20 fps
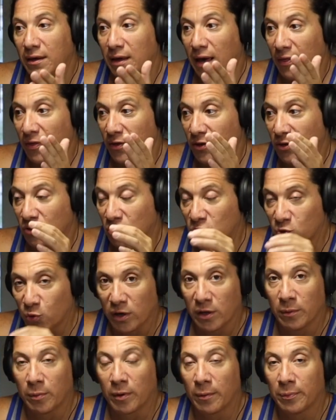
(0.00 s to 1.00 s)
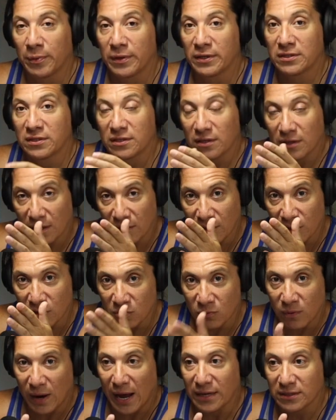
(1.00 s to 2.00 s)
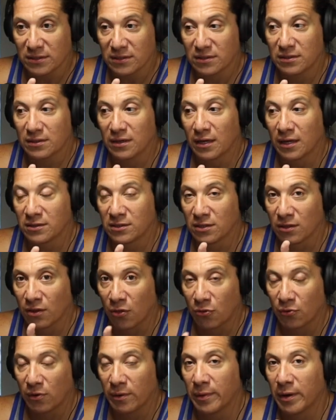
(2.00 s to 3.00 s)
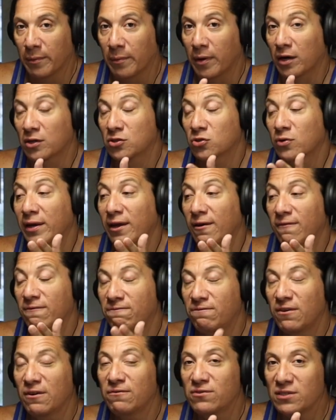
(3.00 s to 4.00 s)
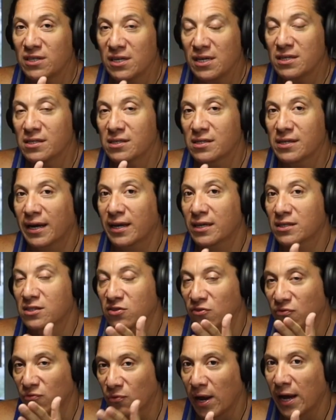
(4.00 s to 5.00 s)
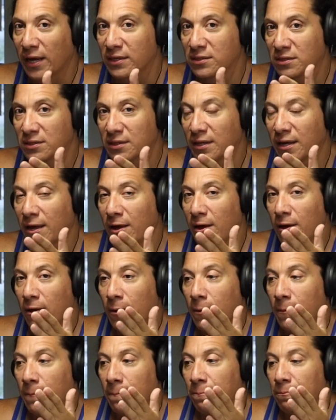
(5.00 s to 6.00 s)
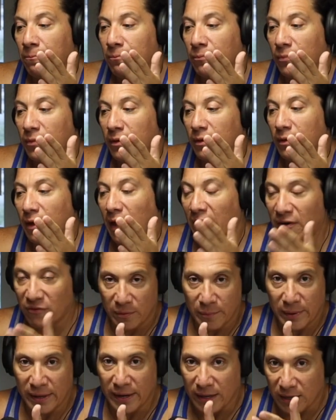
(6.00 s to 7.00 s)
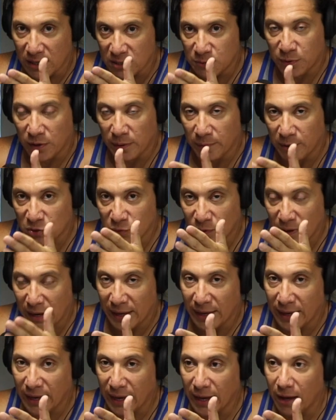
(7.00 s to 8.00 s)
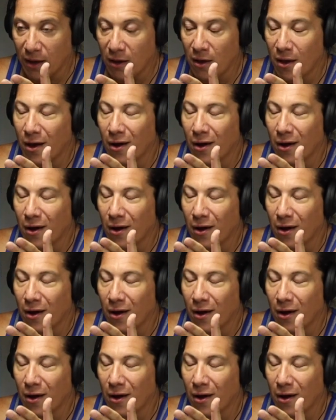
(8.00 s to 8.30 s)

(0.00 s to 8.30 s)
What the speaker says: And then you do 20 burpees and then you rest until the 3-minute mark. So I get 15 seconds of rest every minute is pretty much what I get.